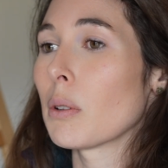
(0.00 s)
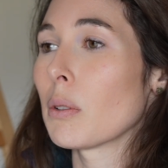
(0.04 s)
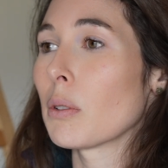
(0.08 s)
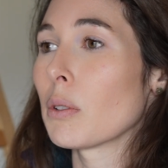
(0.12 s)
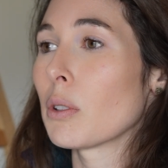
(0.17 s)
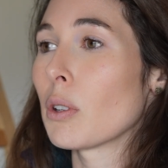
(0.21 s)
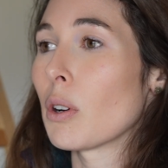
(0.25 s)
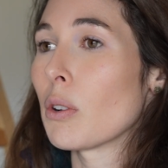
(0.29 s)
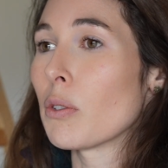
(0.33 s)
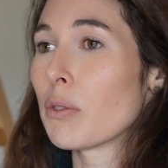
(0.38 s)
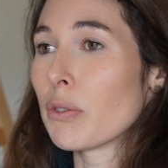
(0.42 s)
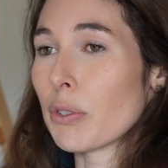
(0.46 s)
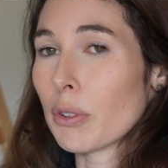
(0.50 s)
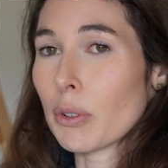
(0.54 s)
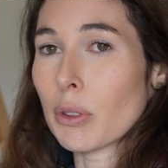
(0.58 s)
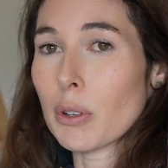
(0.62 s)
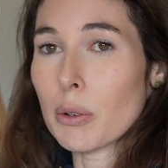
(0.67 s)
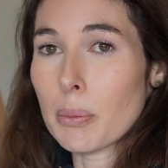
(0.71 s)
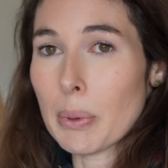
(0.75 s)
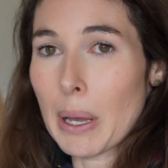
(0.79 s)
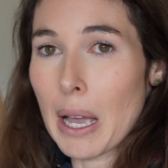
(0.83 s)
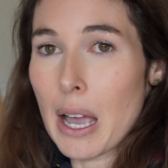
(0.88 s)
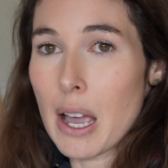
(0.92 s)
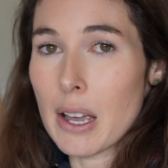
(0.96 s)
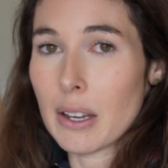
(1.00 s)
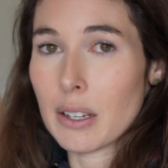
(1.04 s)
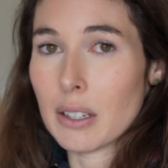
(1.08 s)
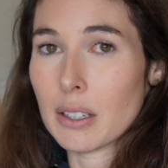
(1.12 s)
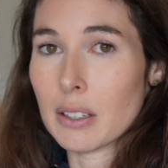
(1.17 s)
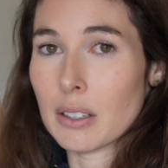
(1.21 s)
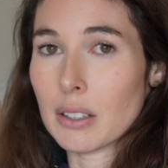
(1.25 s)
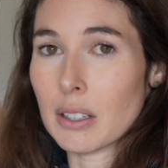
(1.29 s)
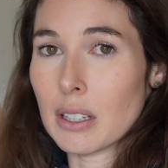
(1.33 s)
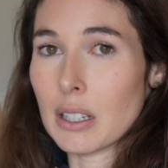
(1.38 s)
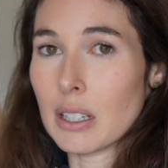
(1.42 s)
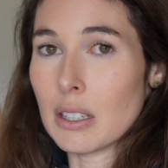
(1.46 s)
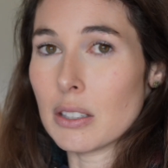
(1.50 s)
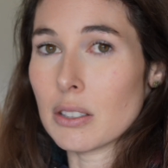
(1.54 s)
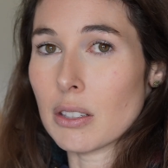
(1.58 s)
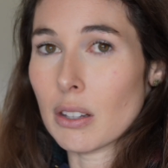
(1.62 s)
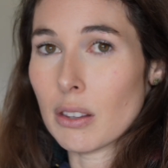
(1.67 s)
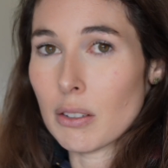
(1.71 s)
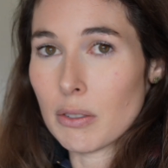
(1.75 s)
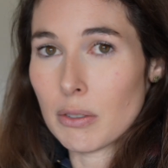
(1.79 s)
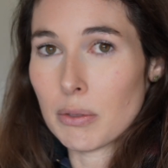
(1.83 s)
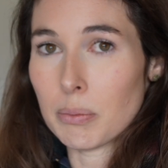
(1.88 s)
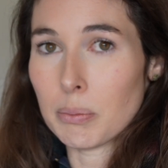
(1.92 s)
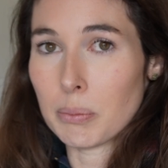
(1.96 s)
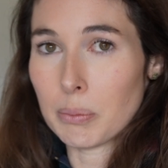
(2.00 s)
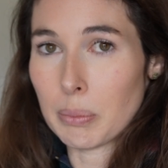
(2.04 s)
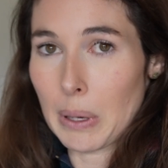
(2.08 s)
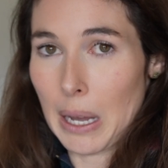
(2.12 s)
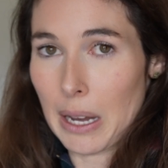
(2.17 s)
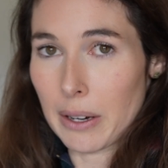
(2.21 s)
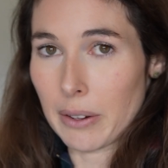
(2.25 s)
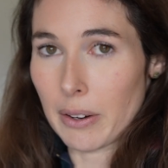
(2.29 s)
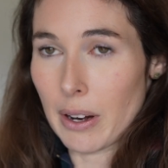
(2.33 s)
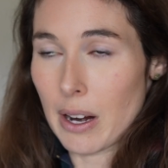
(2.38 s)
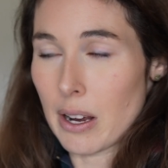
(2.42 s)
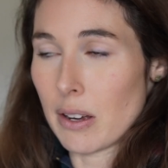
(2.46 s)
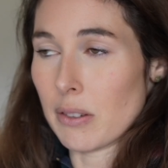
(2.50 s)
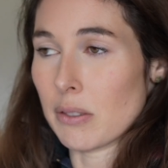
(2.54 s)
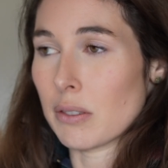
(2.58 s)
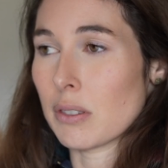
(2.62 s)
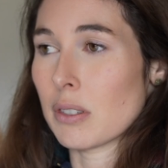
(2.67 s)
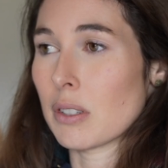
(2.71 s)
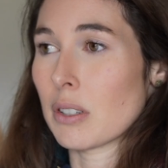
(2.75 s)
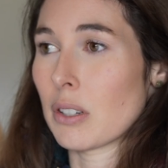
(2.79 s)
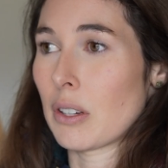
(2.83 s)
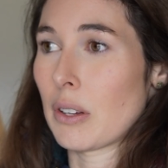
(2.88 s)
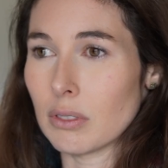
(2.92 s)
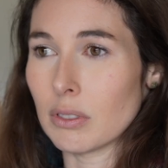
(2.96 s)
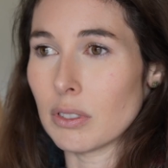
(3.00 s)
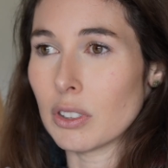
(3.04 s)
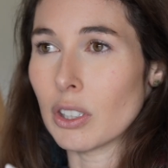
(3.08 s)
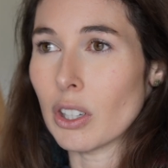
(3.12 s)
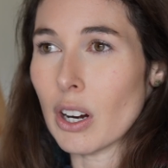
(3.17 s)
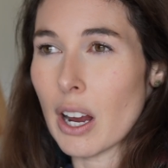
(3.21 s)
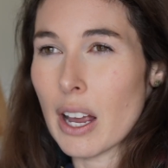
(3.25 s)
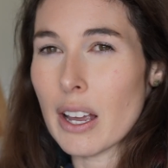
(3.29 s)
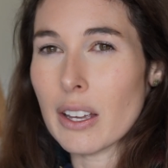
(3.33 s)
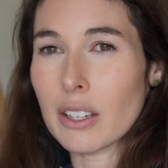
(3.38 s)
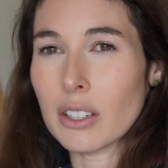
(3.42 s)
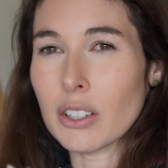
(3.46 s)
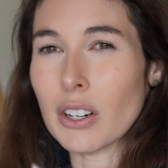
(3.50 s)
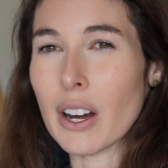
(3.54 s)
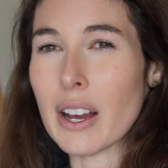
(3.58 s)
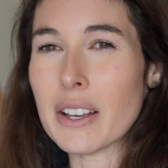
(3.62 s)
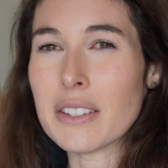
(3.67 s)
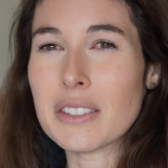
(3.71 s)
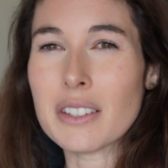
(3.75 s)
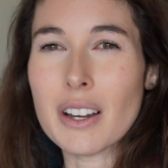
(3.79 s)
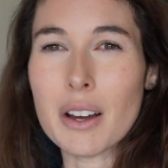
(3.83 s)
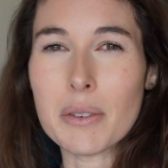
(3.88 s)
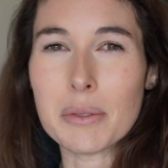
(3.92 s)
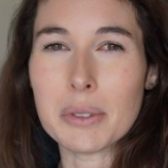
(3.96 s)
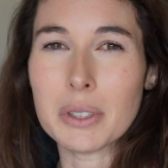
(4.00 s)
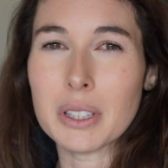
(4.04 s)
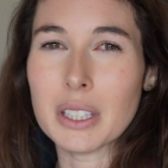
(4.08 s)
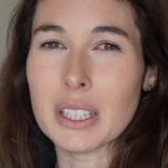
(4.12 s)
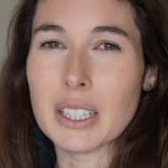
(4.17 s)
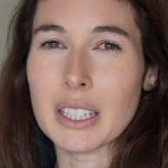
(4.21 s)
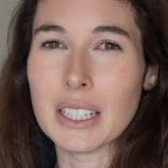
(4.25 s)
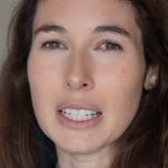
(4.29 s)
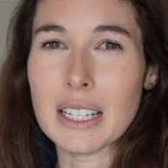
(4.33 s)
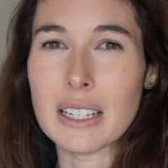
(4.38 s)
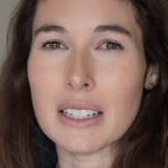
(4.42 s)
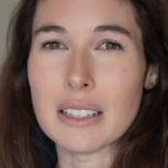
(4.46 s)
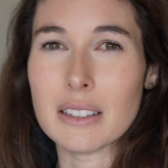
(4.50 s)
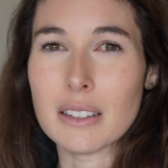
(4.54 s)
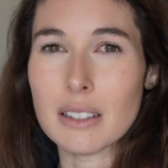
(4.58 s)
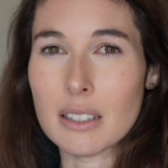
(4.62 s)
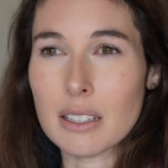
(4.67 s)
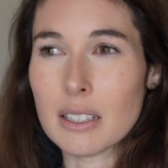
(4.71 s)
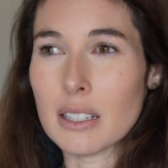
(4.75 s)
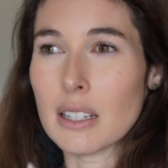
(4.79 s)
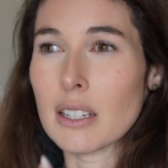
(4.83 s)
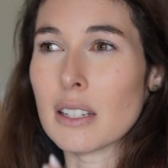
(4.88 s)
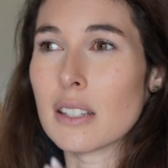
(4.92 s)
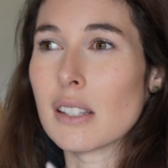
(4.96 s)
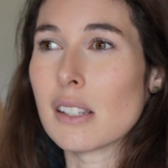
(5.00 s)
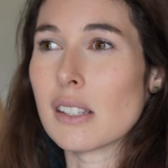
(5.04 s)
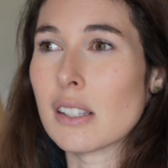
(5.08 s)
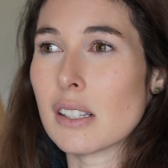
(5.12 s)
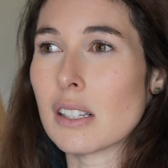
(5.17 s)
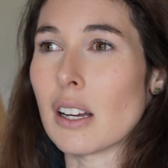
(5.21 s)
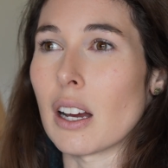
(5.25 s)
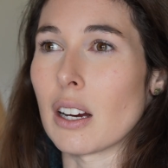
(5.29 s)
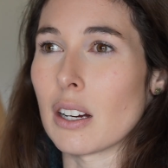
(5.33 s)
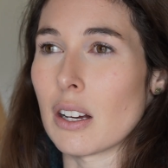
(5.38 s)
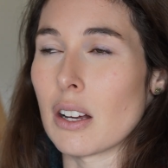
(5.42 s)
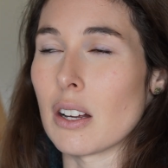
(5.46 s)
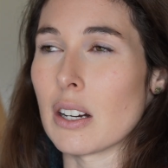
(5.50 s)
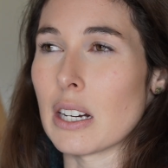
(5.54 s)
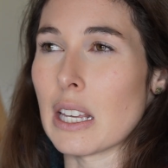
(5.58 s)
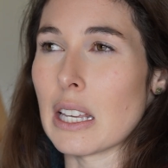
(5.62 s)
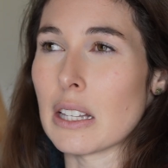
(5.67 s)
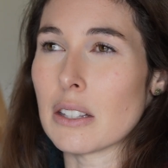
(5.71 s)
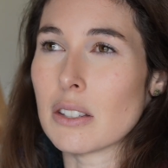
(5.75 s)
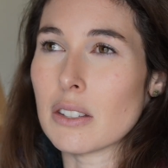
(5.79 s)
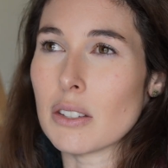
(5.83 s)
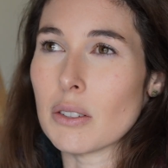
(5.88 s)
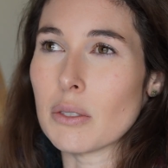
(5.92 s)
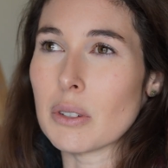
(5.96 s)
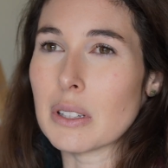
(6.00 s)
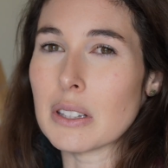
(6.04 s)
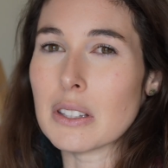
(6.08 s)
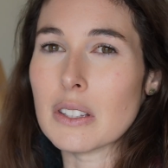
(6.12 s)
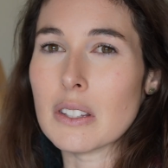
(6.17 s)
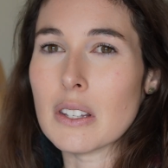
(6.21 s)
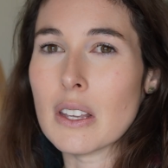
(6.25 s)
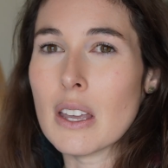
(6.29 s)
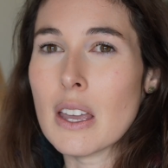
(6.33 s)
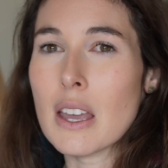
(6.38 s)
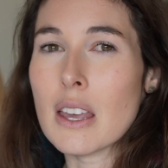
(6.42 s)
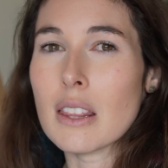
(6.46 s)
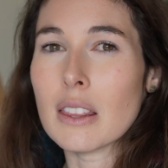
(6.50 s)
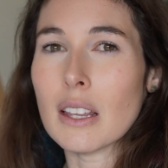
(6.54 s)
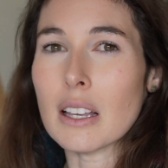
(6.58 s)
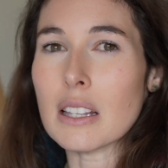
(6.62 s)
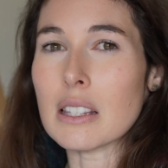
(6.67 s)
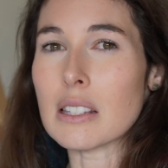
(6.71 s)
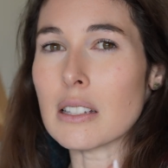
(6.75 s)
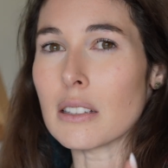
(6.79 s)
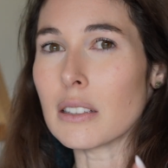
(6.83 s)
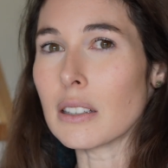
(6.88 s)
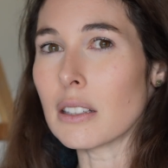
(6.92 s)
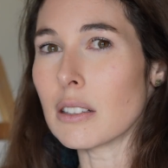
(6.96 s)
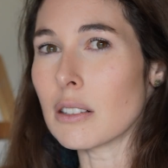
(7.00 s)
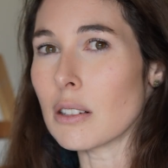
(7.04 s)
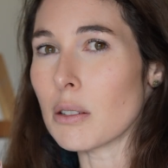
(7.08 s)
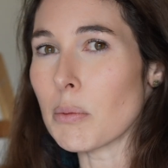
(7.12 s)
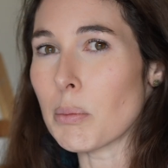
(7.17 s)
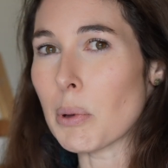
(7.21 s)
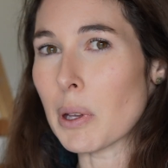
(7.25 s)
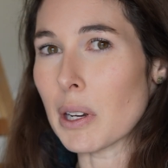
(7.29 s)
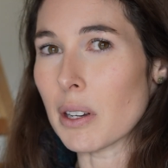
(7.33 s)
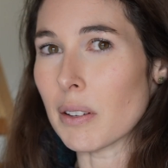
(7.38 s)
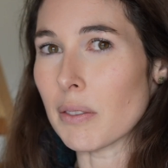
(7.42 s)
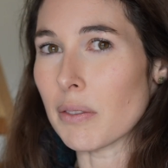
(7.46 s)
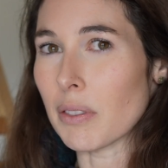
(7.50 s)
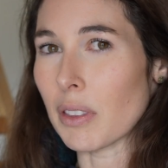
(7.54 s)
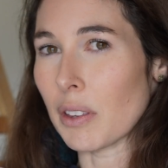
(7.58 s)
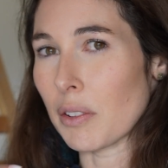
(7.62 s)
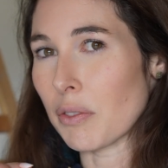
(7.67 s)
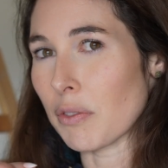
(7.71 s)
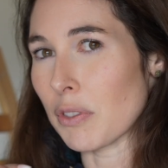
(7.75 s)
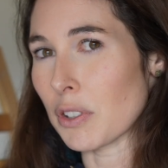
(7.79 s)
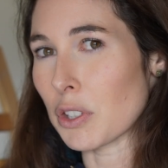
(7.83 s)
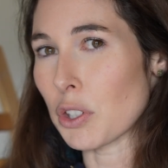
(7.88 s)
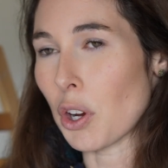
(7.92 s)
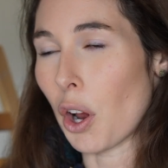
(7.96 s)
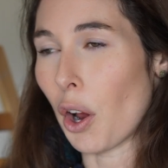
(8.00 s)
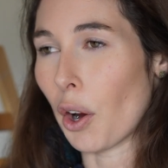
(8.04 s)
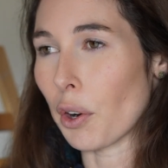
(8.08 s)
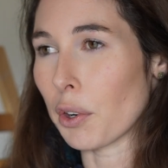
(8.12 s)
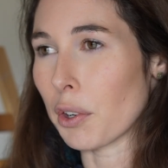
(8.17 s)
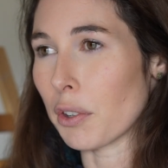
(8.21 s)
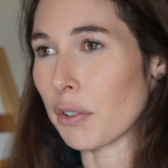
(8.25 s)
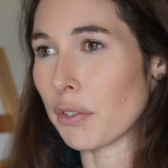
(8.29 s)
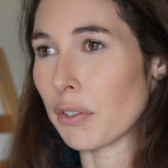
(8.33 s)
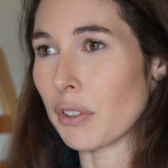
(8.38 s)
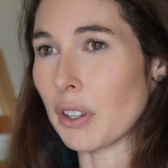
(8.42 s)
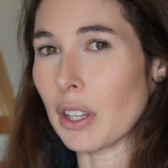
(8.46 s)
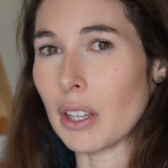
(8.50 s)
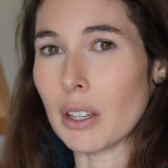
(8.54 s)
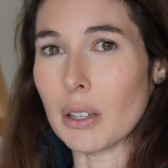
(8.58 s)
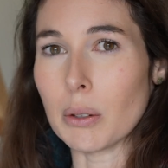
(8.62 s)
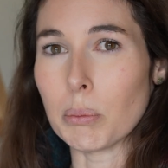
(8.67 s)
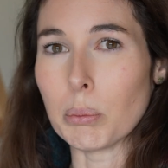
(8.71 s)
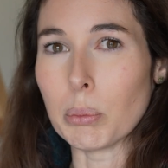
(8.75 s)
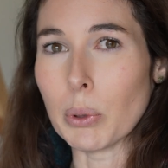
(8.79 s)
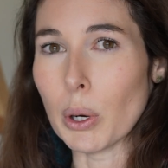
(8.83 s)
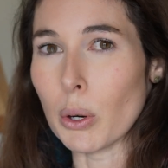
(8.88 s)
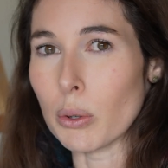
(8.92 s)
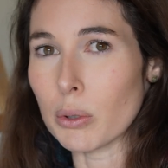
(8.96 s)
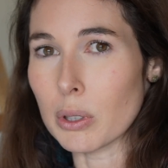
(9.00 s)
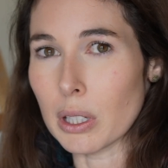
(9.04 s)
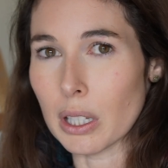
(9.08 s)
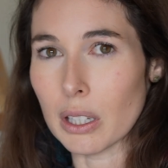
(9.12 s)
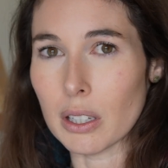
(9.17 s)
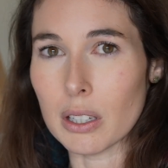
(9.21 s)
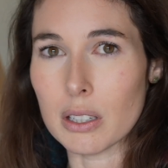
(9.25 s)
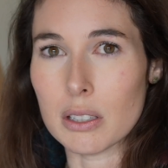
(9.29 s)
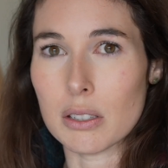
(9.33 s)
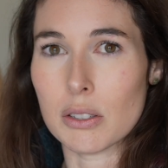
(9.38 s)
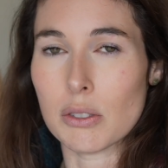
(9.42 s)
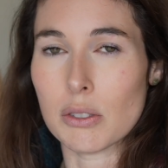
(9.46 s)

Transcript: go further back into the background. Your eye's not really gonna get stuck on it. So that's a little bit of the photography bokeh